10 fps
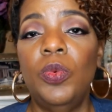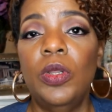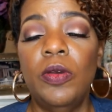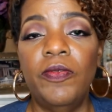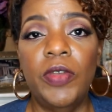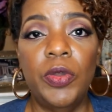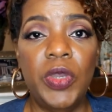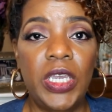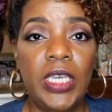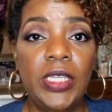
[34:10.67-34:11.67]
went on
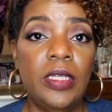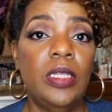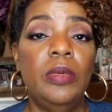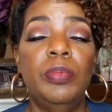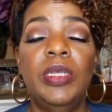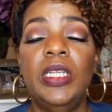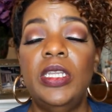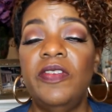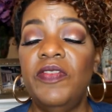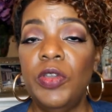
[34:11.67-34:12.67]
very easily,
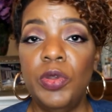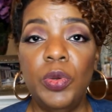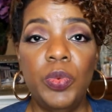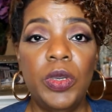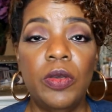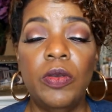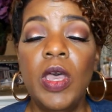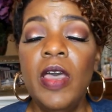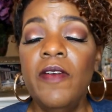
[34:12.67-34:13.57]
blended very well,